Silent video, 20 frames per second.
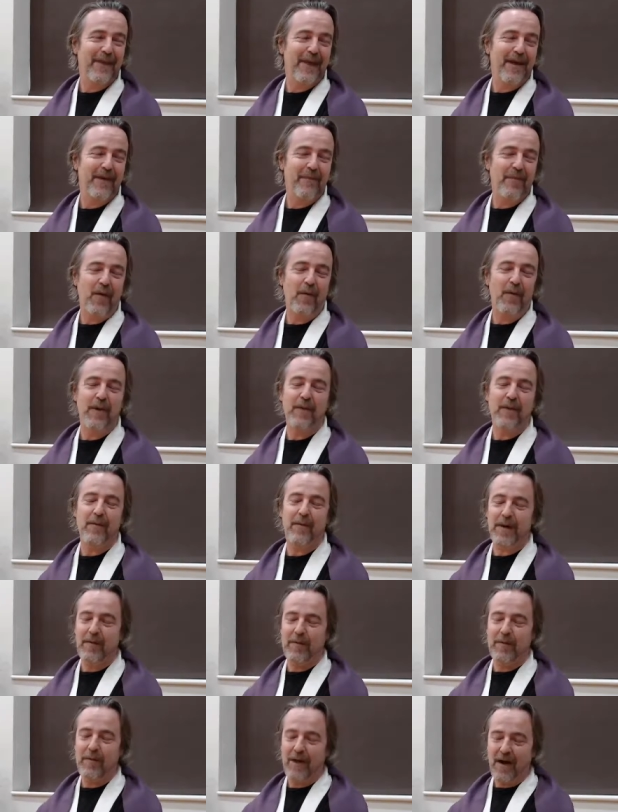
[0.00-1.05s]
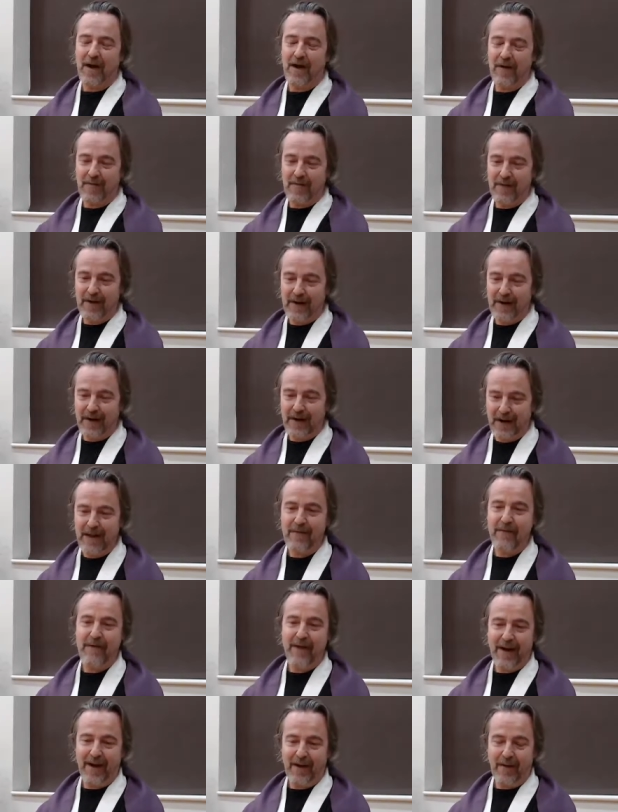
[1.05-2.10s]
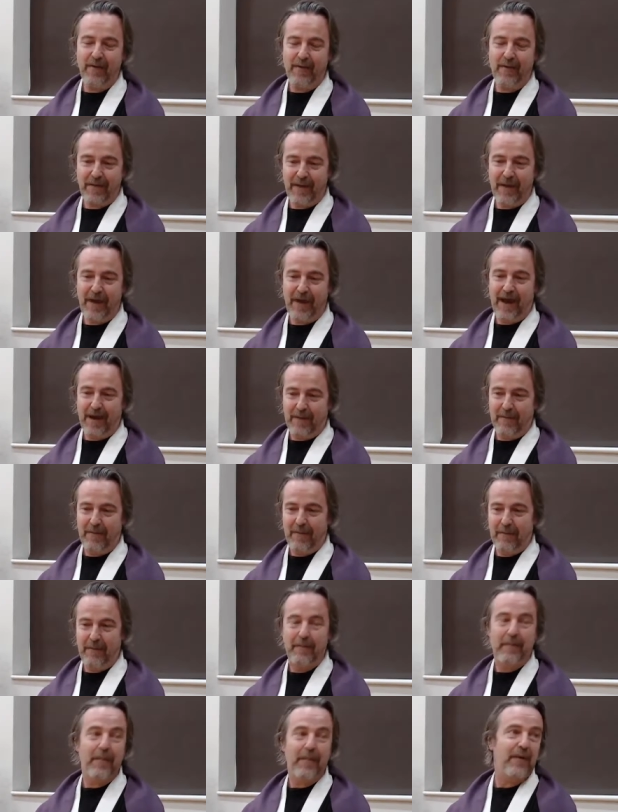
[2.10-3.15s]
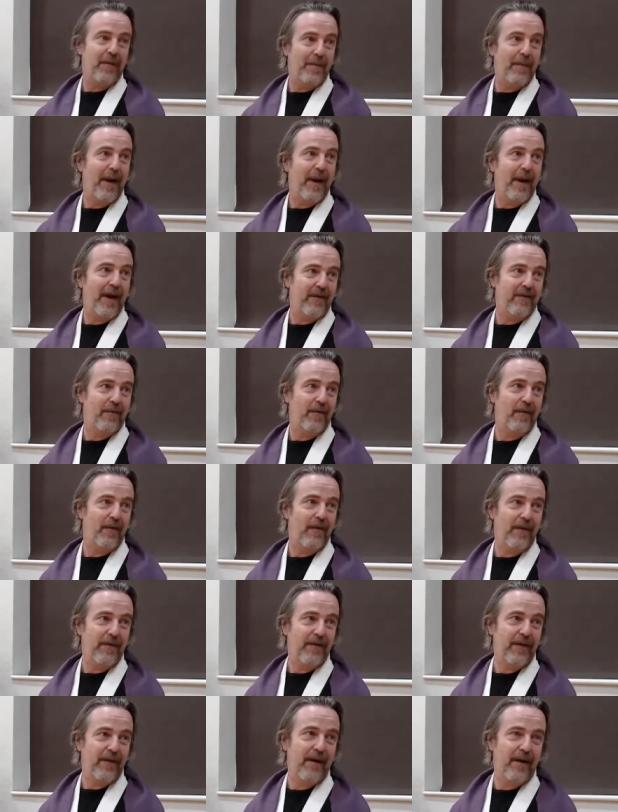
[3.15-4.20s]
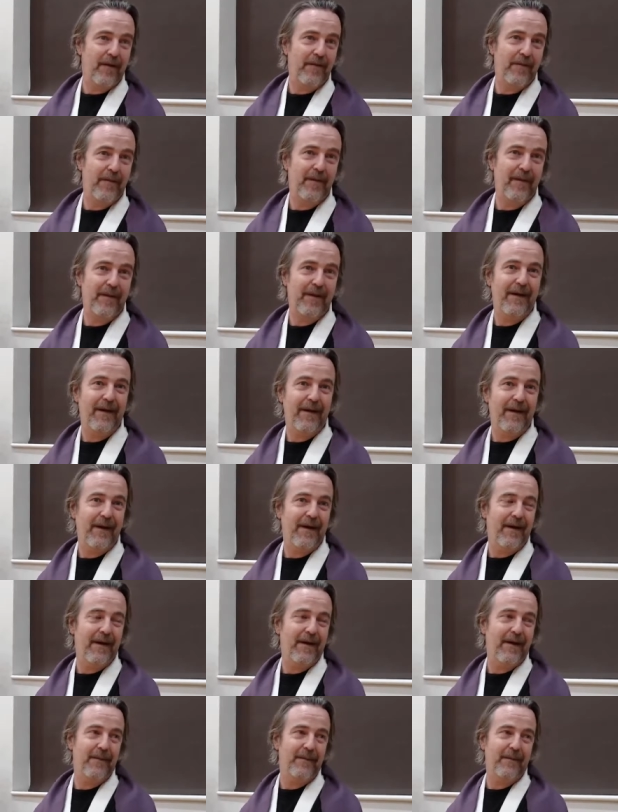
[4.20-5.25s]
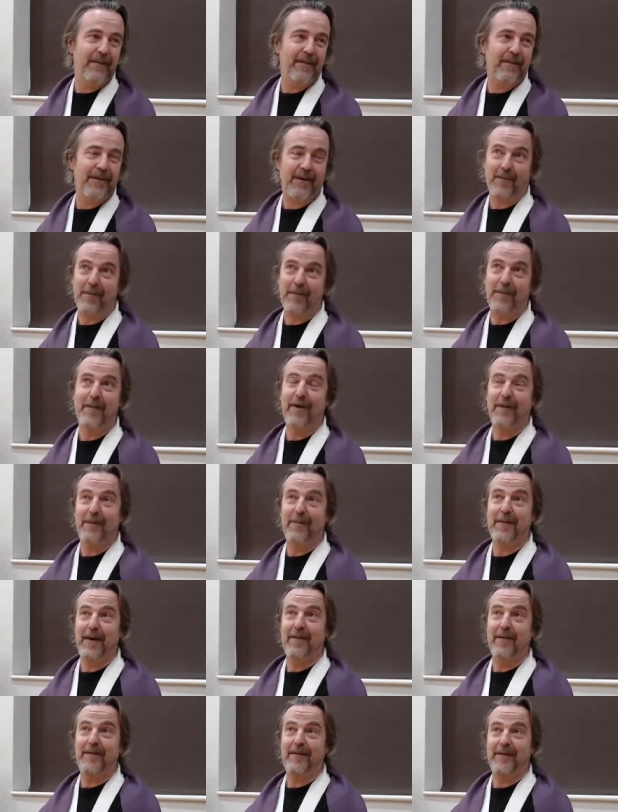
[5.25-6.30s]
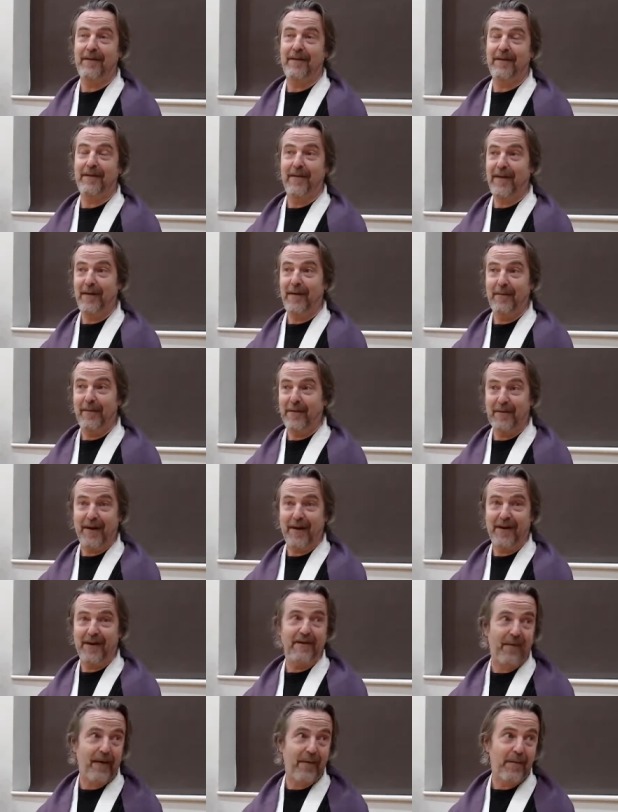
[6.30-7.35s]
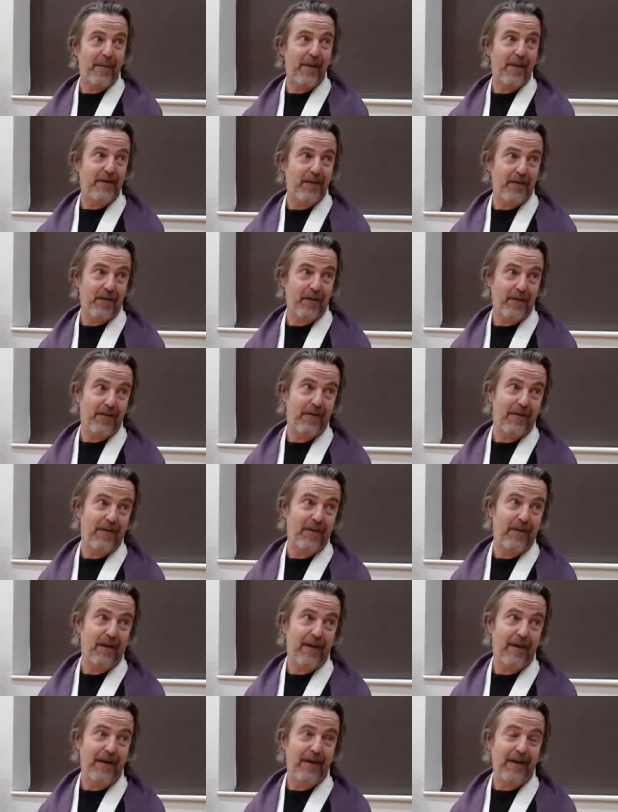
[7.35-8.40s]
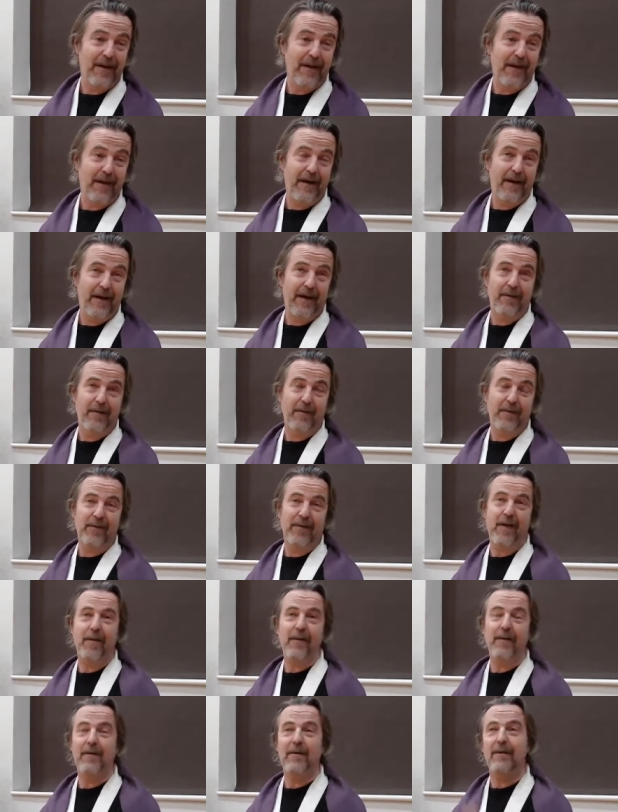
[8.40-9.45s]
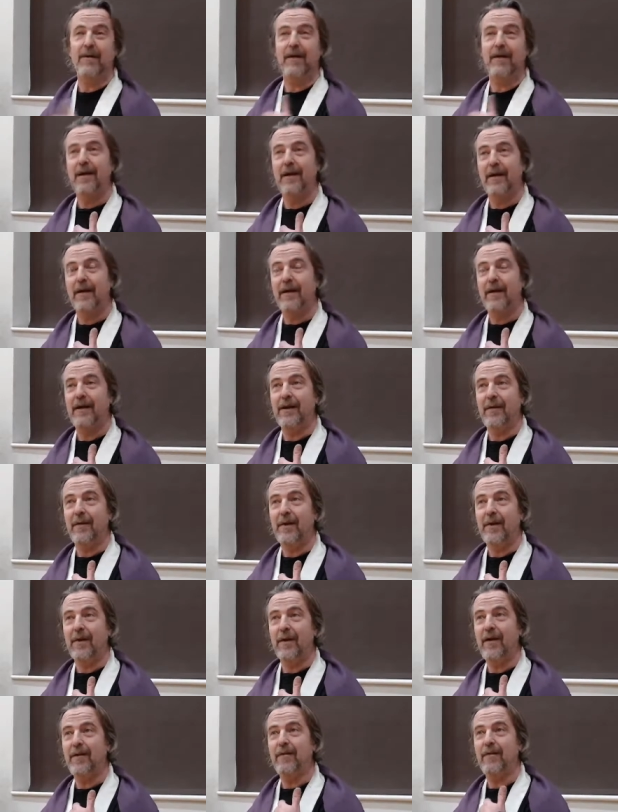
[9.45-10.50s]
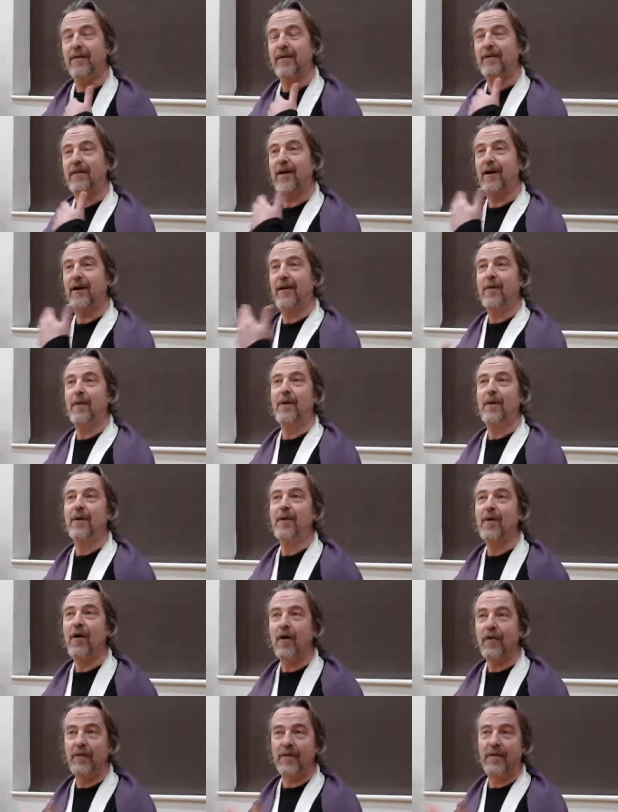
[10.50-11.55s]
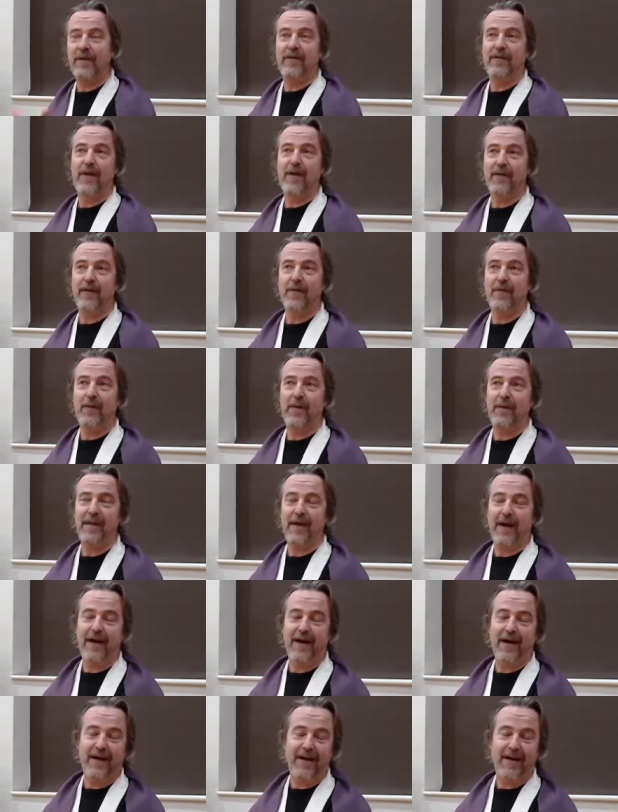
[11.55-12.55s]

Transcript: But we can't really live out of that perspective all the time. We may not be able to live out that perspective very much at all. So, in a way, for the time that we're not in touch with that